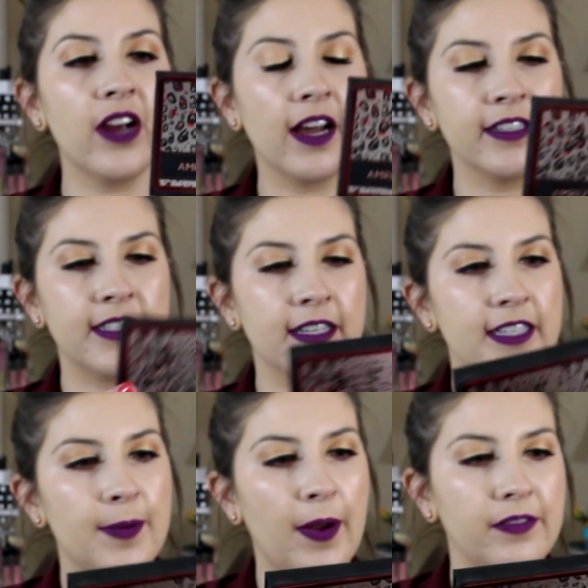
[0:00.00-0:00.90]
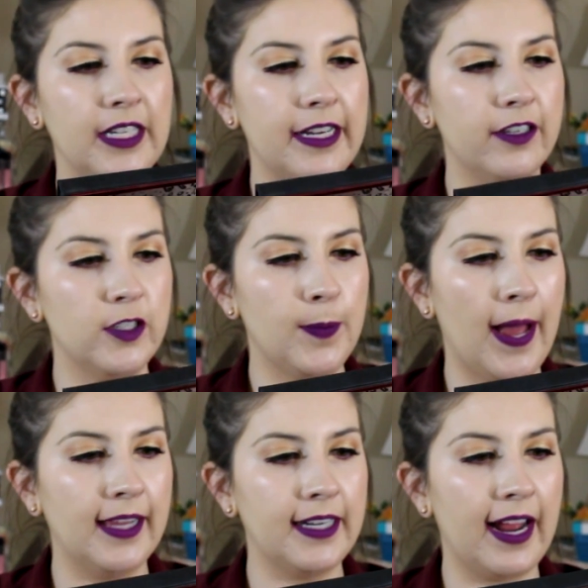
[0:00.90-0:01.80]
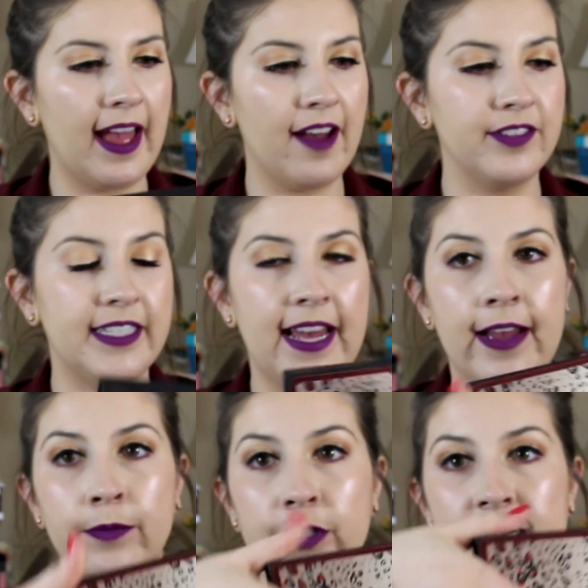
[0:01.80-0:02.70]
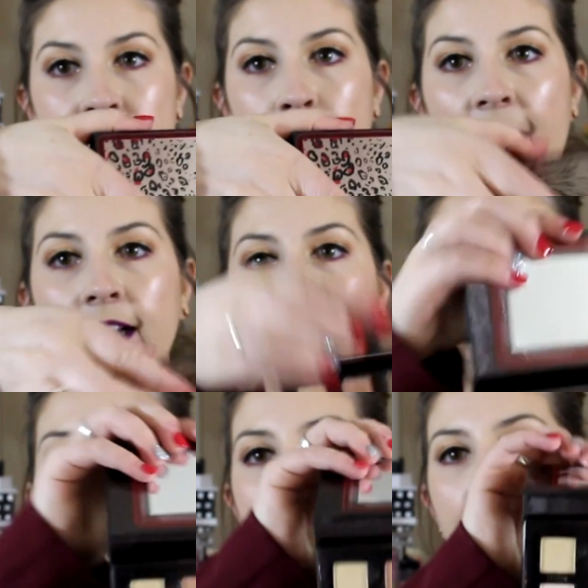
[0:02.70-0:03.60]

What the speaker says: Anastasia Beverly Hills palette I have is the Amrezy palette.